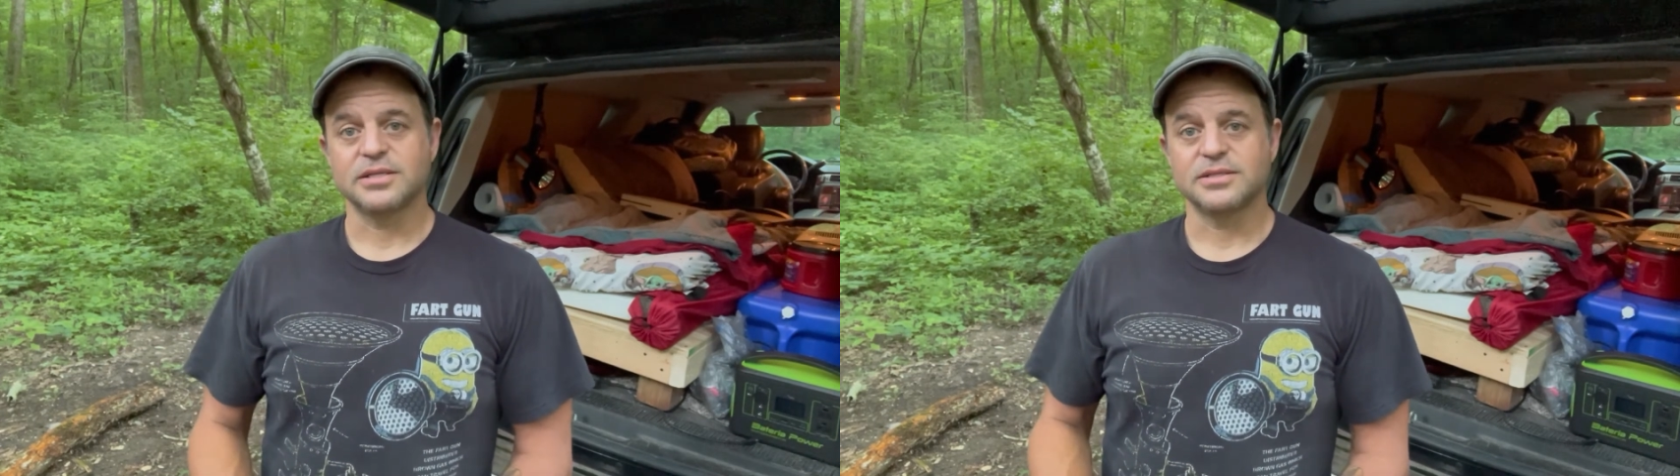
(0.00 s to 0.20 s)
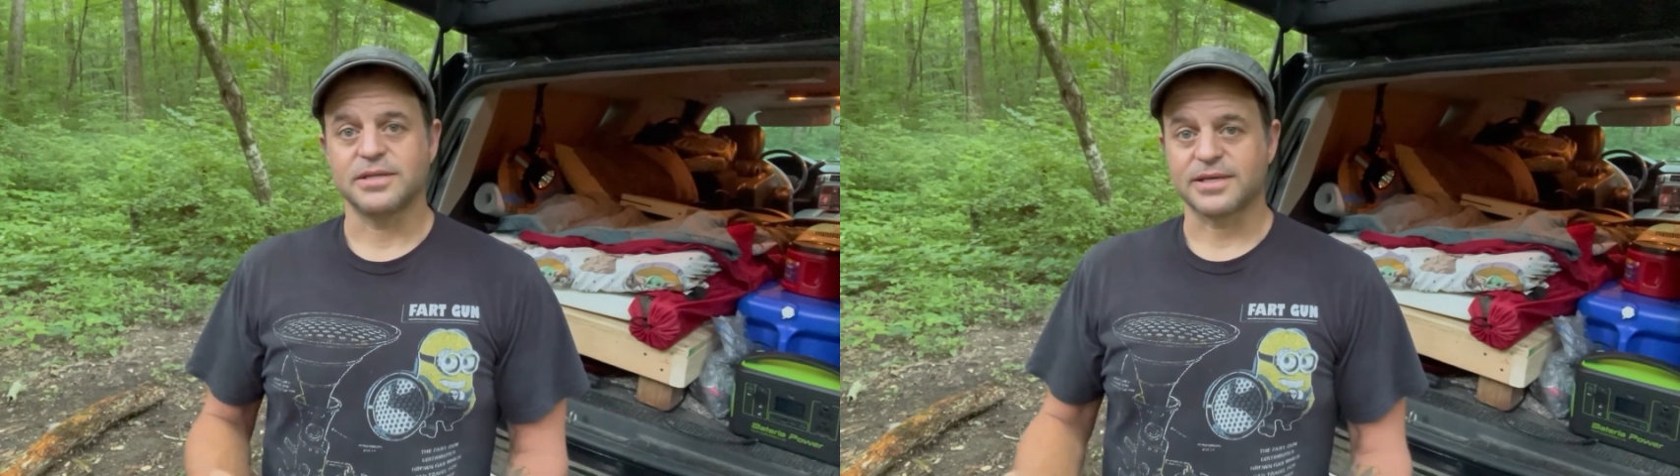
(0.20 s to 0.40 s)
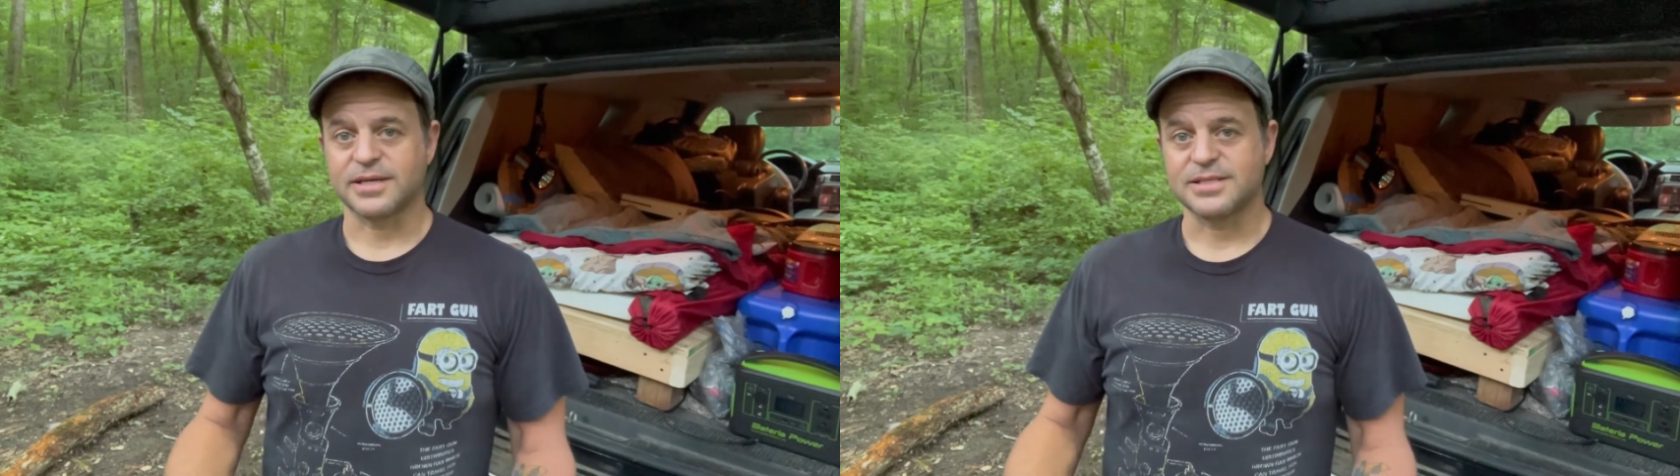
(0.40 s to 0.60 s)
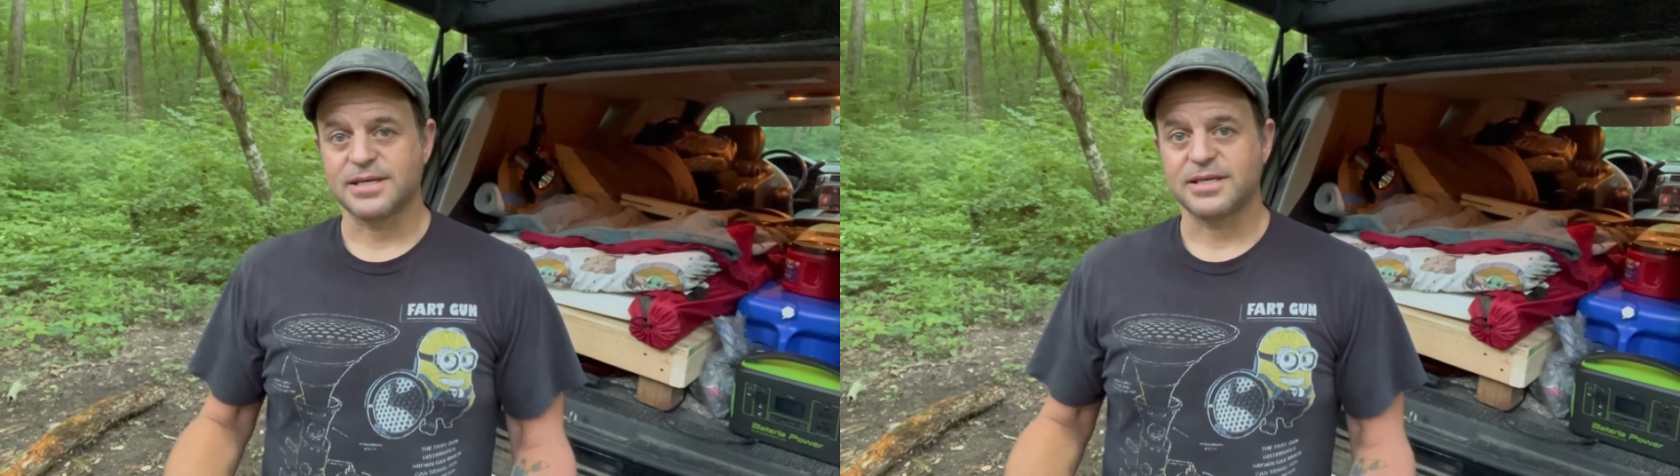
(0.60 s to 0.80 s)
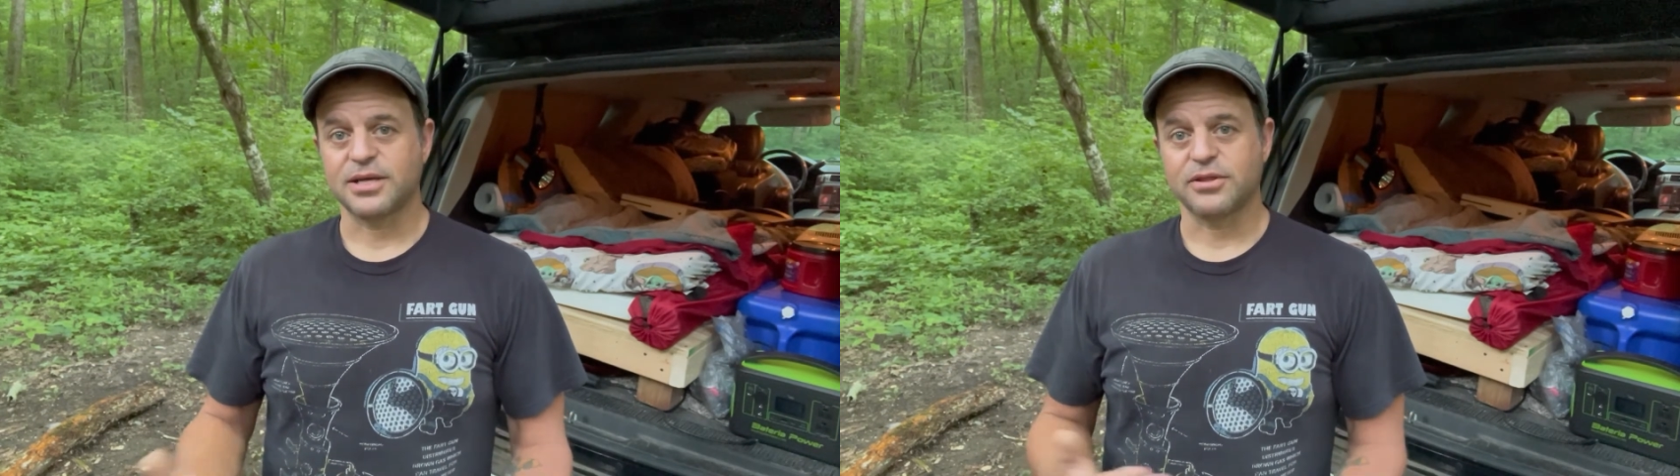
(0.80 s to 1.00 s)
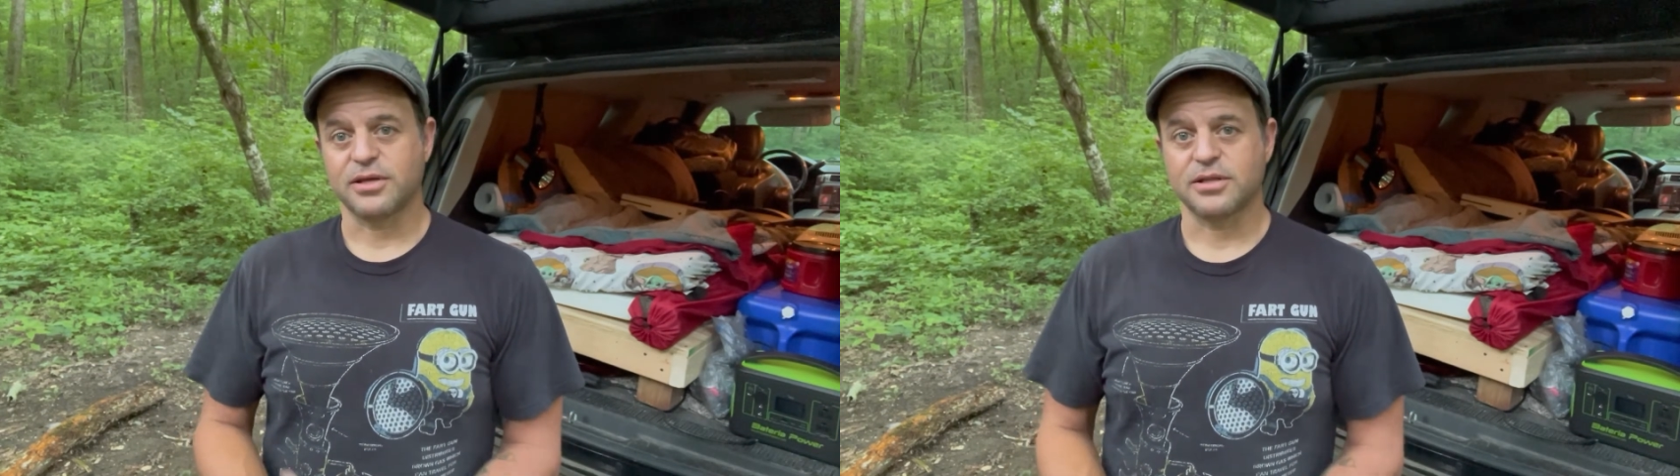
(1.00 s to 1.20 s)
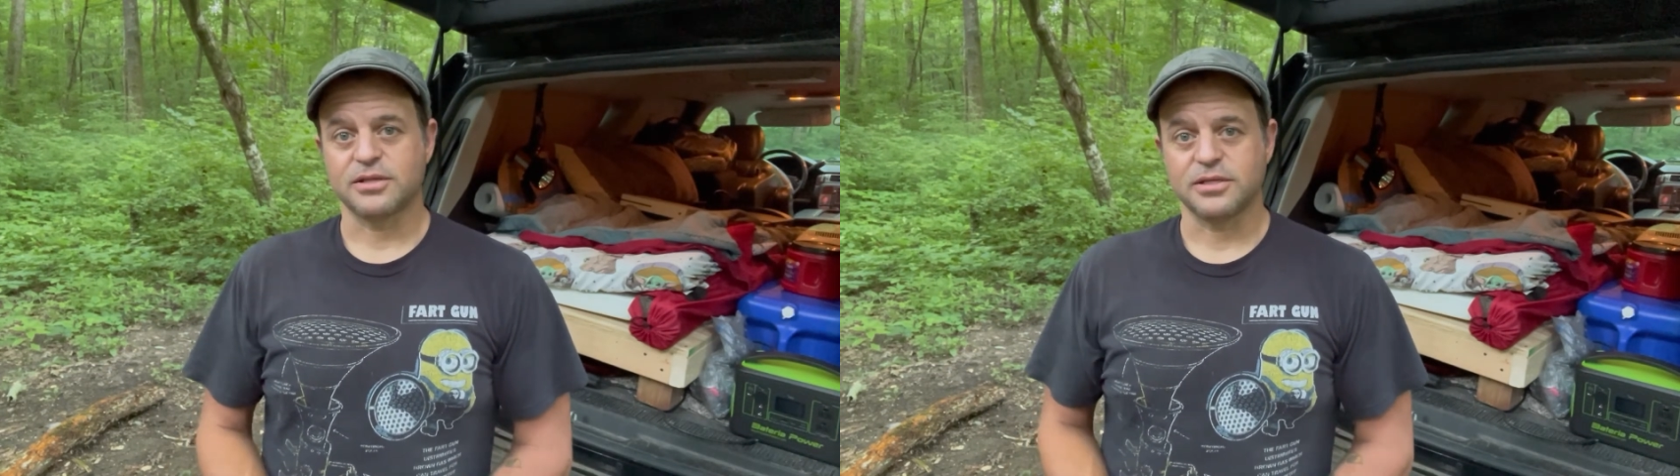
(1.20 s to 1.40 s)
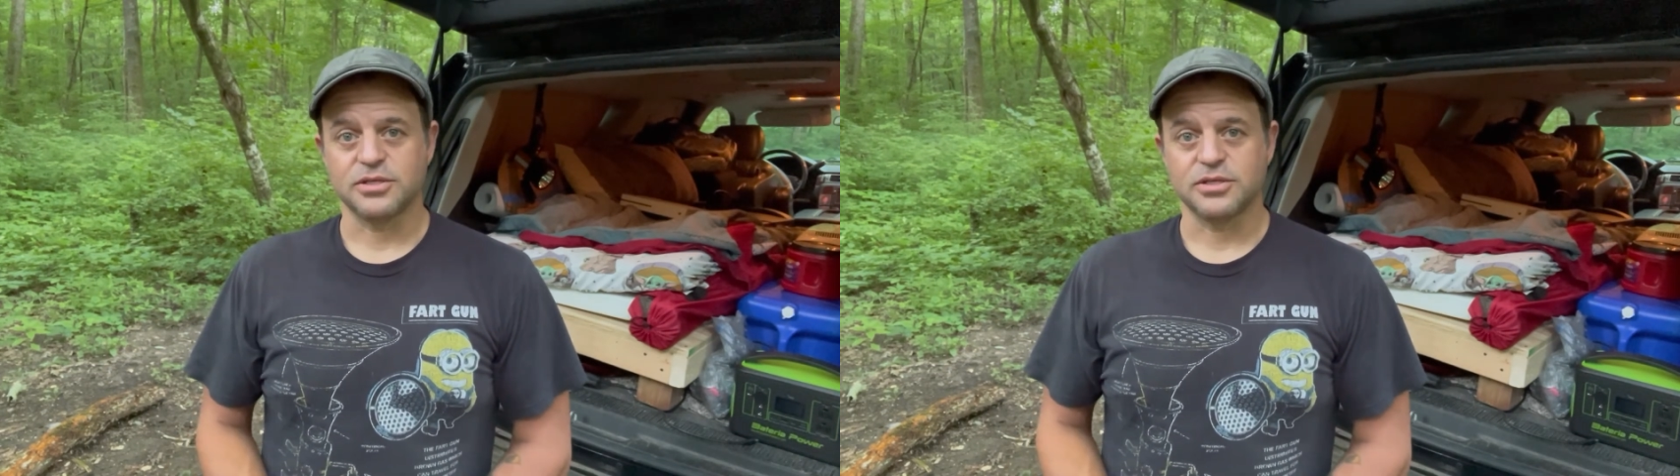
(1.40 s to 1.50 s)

Like I said, I think that the